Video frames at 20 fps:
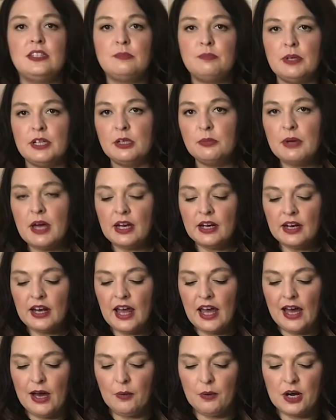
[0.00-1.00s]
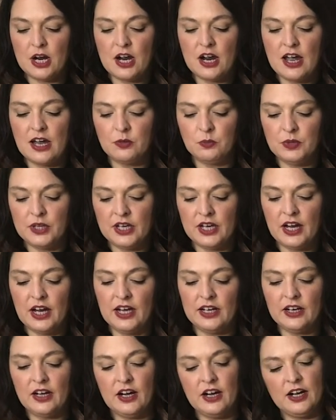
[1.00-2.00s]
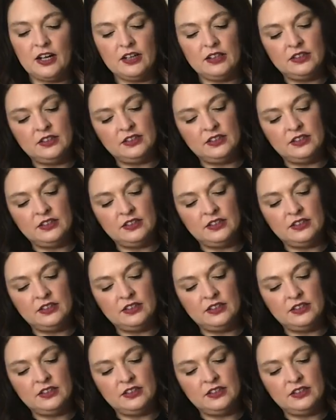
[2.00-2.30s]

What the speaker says: been about an hour and we got our